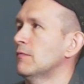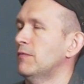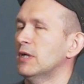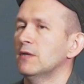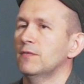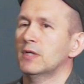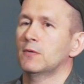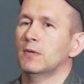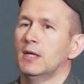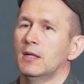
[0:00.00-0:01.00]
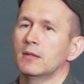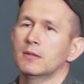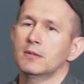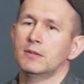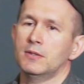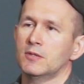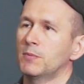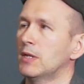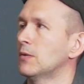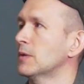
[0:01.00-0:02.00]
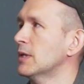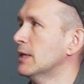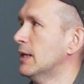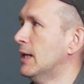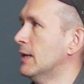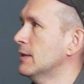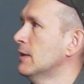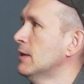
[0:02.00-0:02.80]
very, very well just by looking at